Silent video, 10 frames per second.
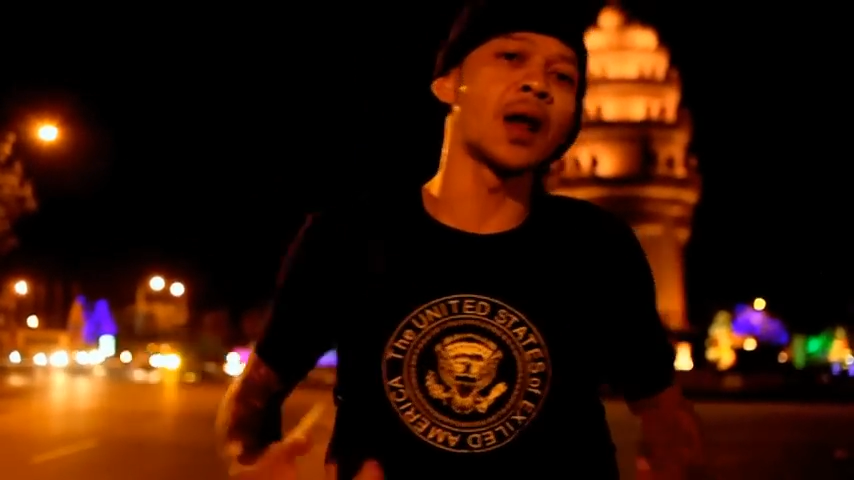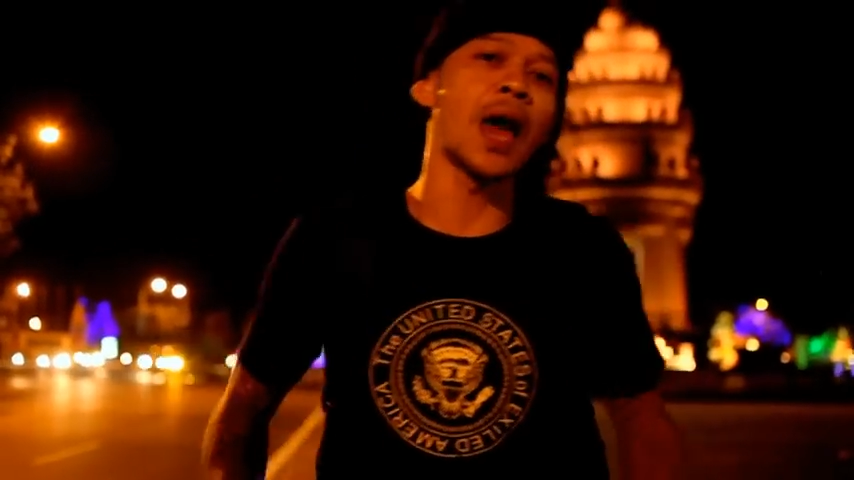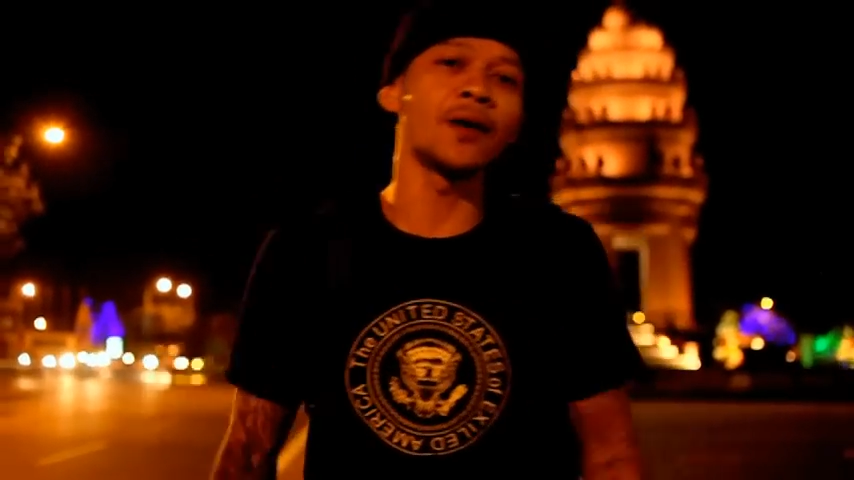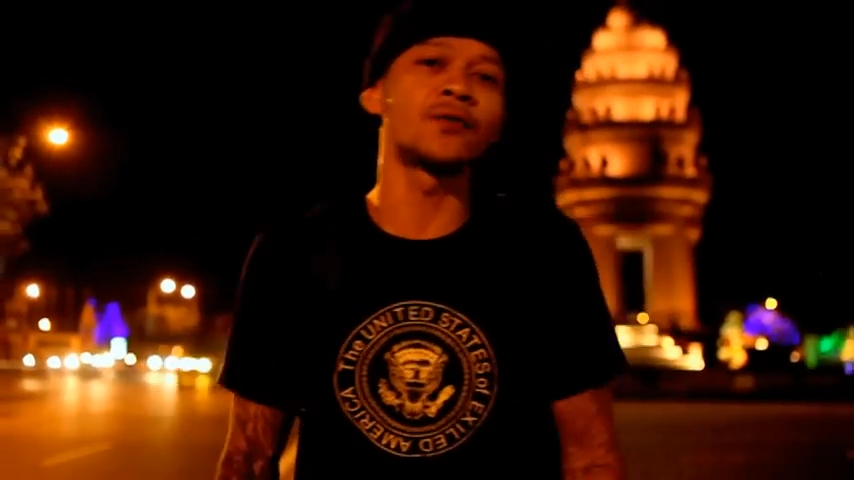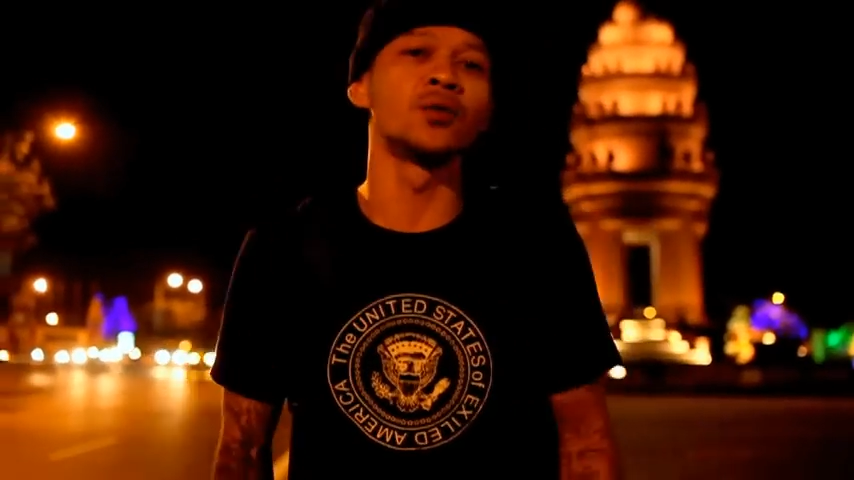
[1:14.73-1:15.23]

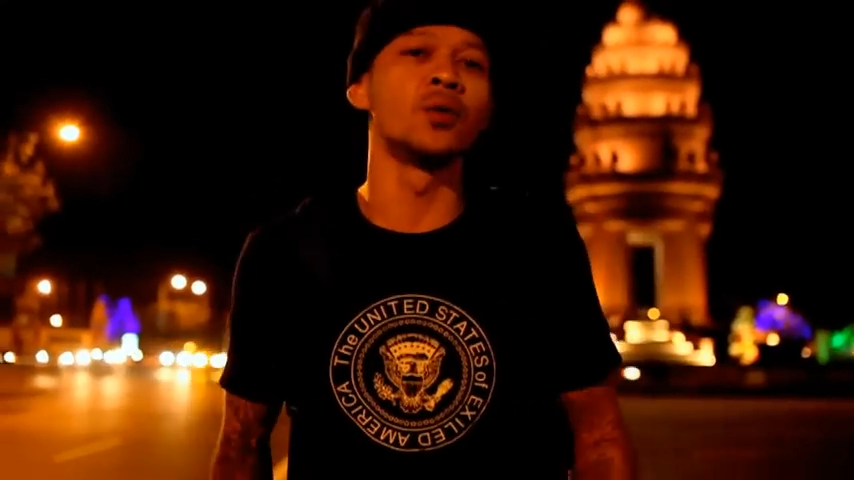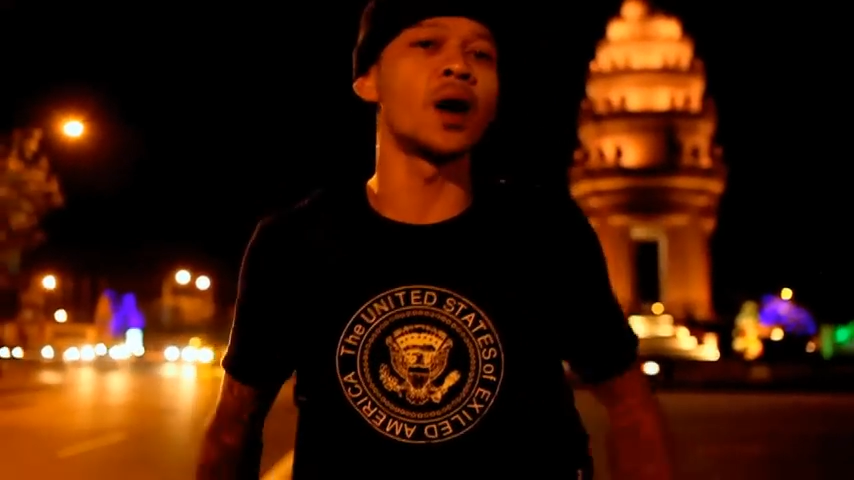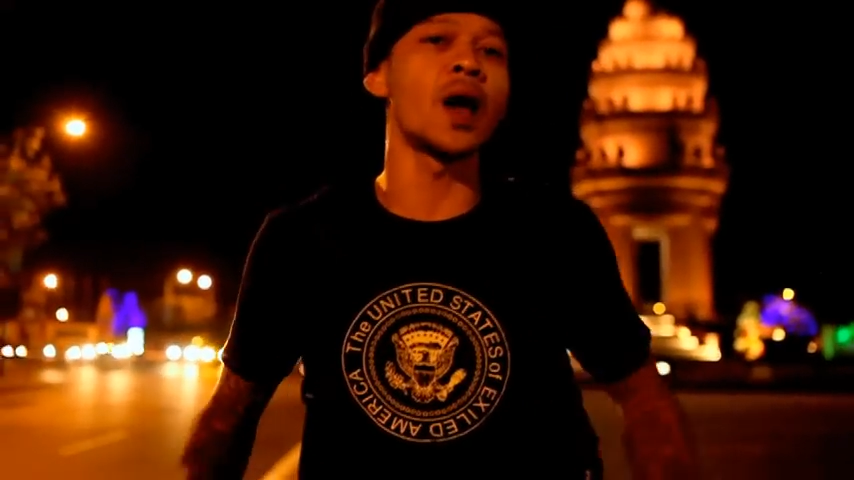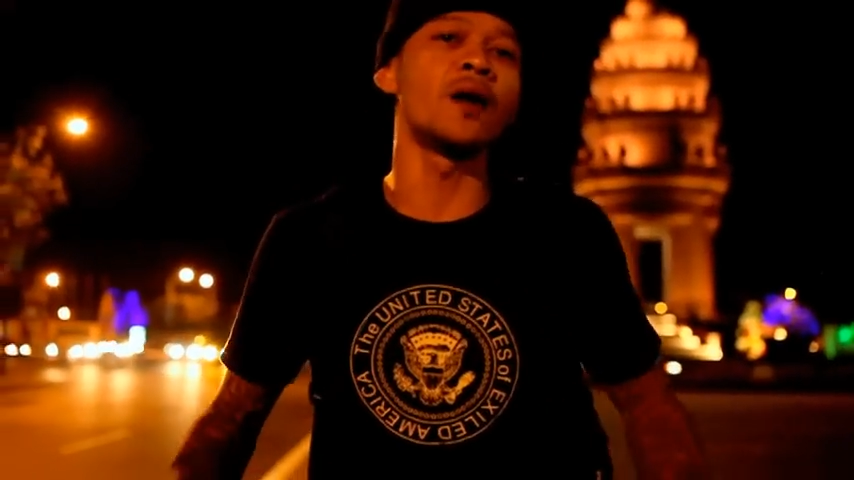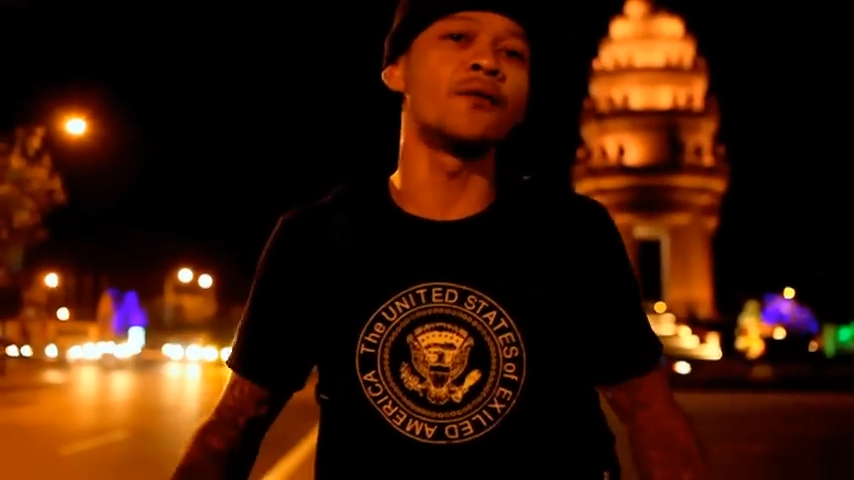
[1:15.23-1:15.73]
life to
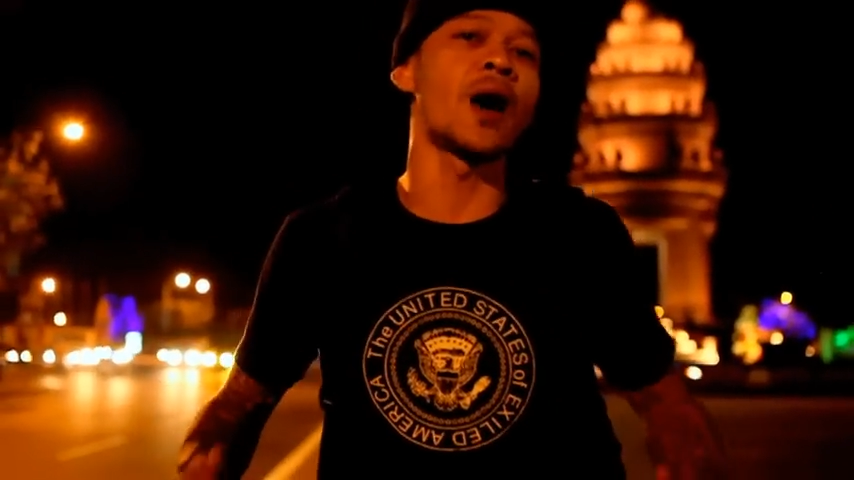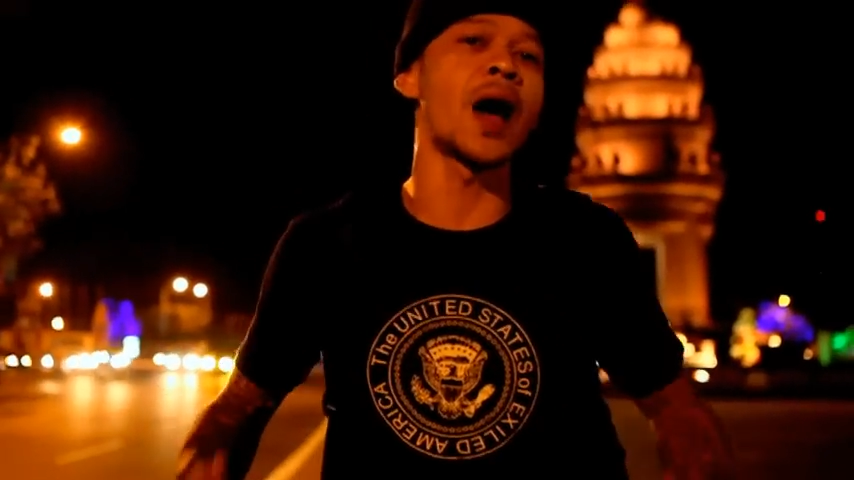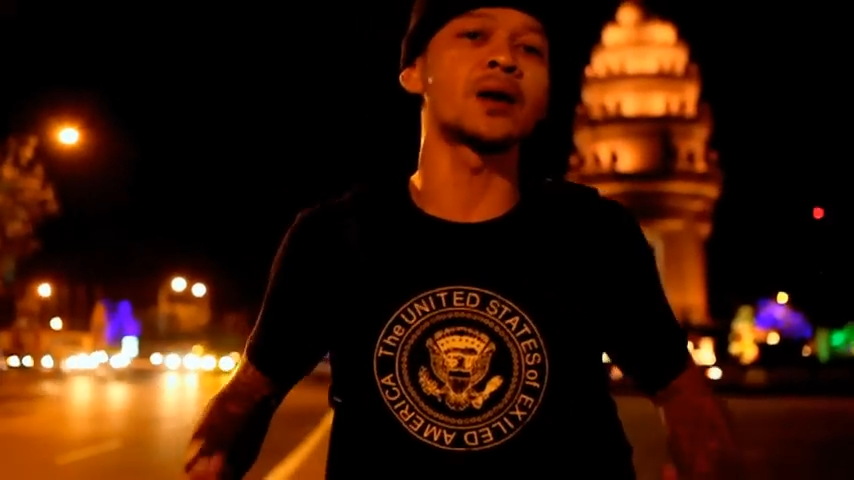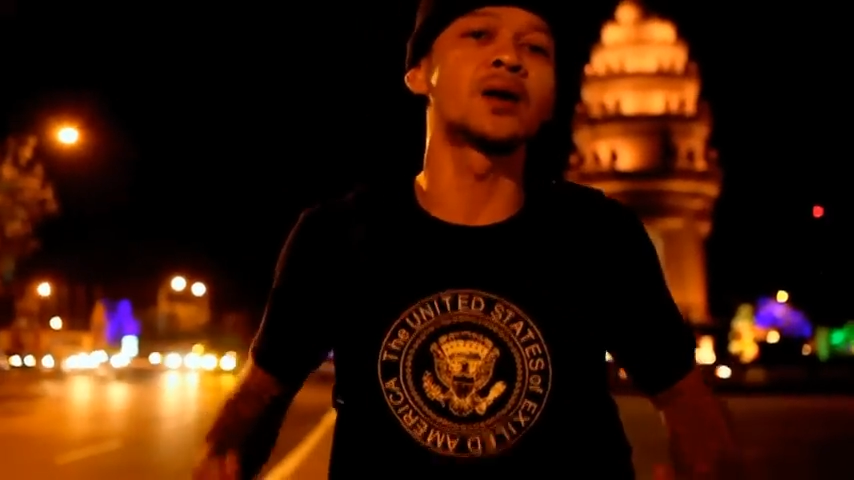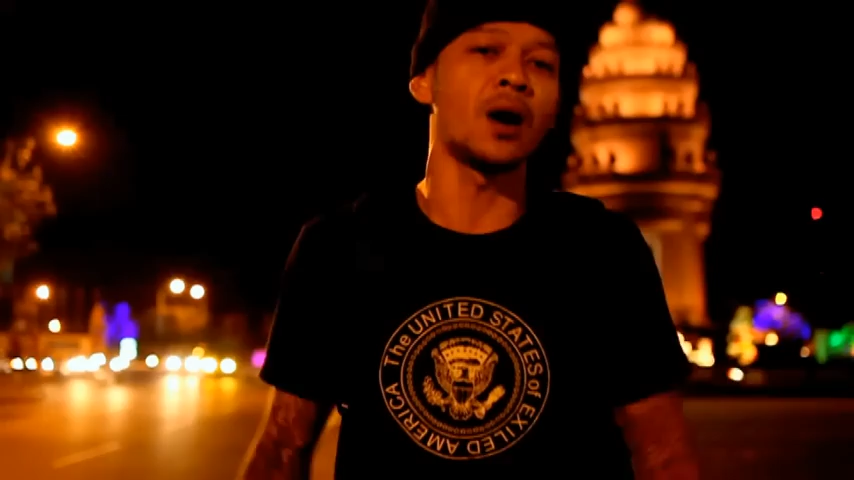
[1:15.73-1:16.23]
wherever
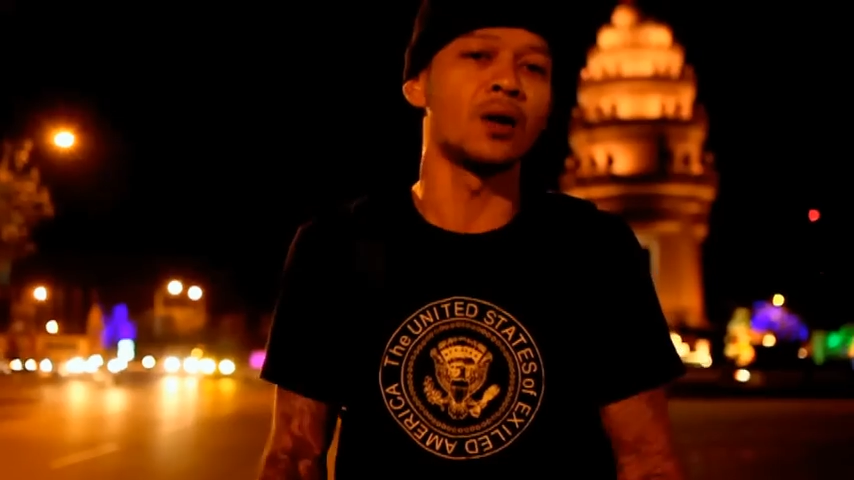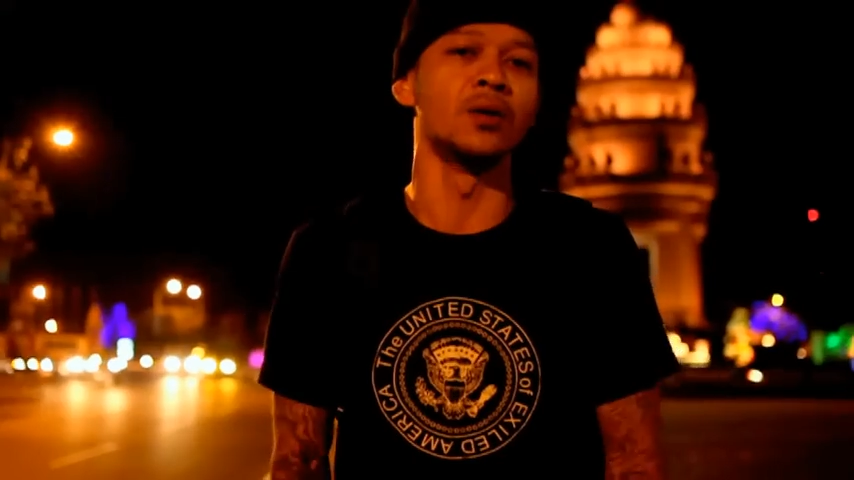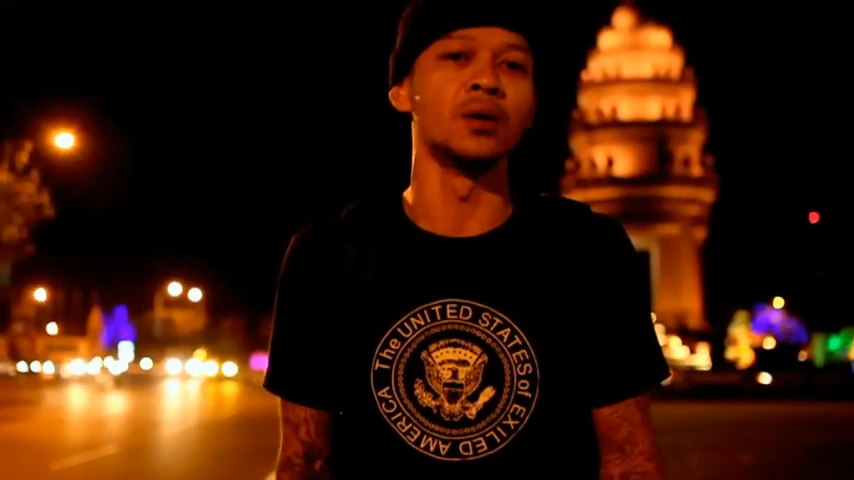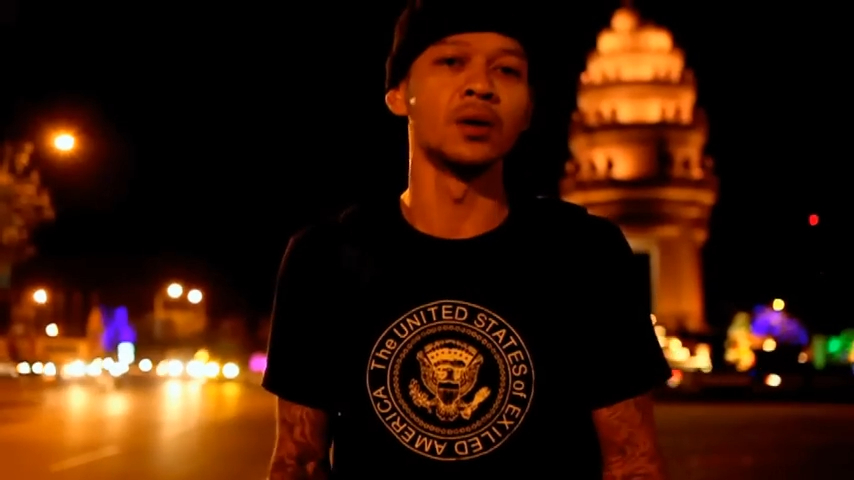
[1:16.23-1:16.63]
I go.